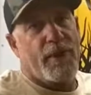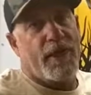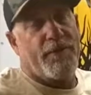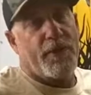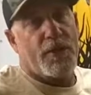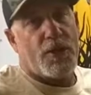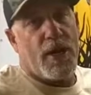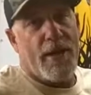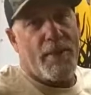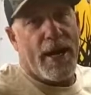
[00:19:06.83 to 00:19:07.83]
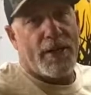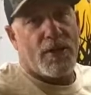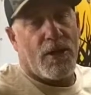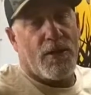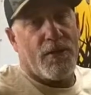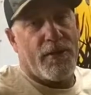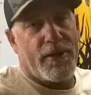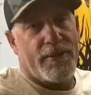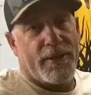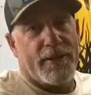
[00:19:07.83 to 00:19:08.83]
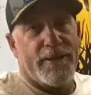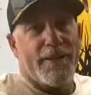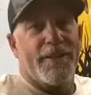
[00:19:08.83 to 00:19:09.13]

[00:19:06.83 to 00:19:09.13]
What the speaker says: bait for those striped bass on the river.